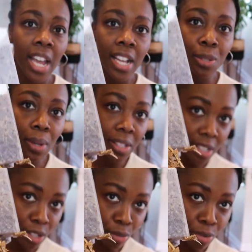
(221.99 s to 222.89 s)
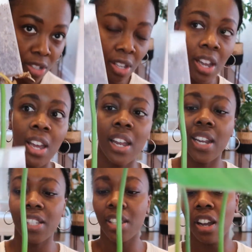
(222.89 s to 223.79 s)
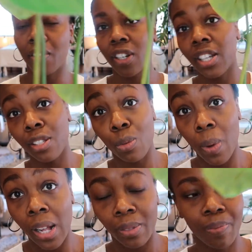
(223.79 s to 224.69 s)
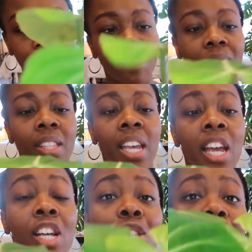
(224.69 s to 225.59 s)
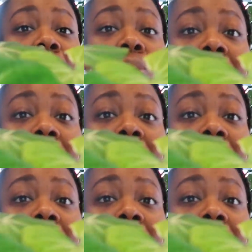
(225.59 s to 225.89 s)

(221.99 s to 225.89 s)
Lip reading: as well as these roots nice and covered as well. So